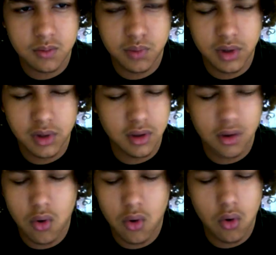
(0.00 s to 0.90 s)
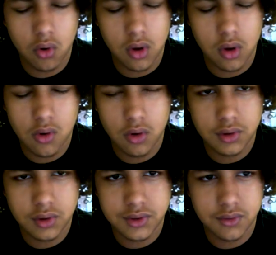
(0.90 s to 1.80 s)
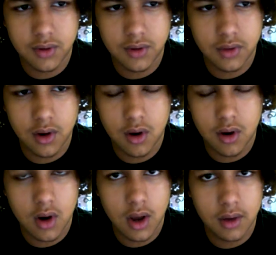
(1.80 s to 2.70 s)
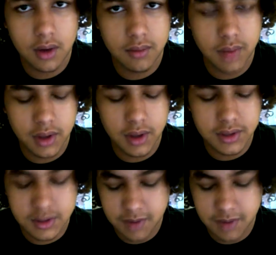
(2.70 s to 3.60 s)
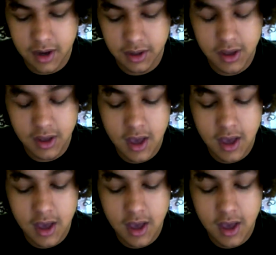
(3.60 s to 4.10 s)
putting the holy oils or whatever they are on Polynices' body.